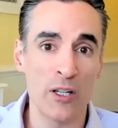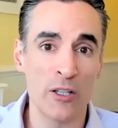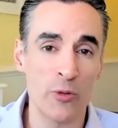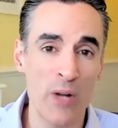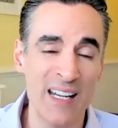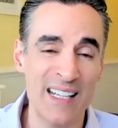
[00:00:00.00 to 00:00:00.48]

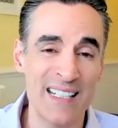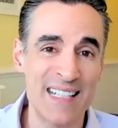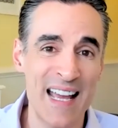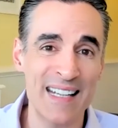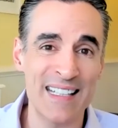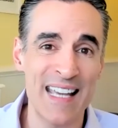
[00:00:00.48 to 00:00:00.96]
create a
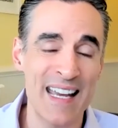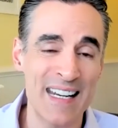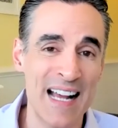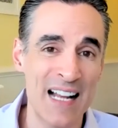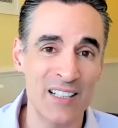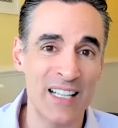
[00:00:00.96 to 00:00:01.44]
dedicated
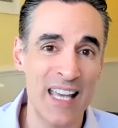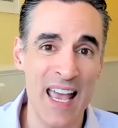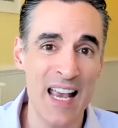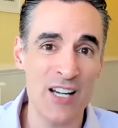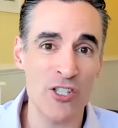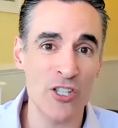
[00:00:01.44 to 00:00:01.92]

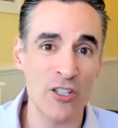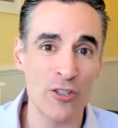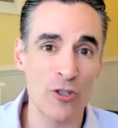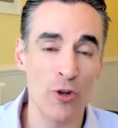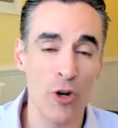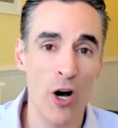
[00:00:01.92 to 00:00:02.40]
allocation
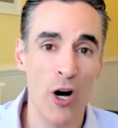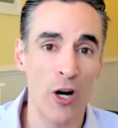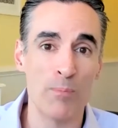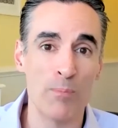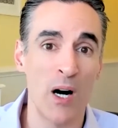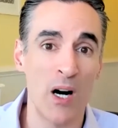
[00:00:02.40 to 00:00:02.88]
to
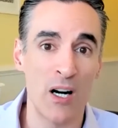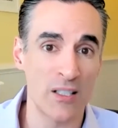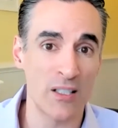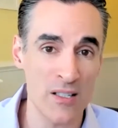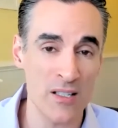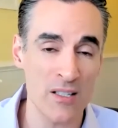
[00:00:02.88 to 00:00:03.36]
long
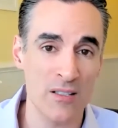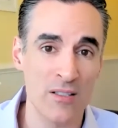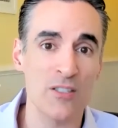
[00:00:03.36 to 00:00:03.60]
bonds.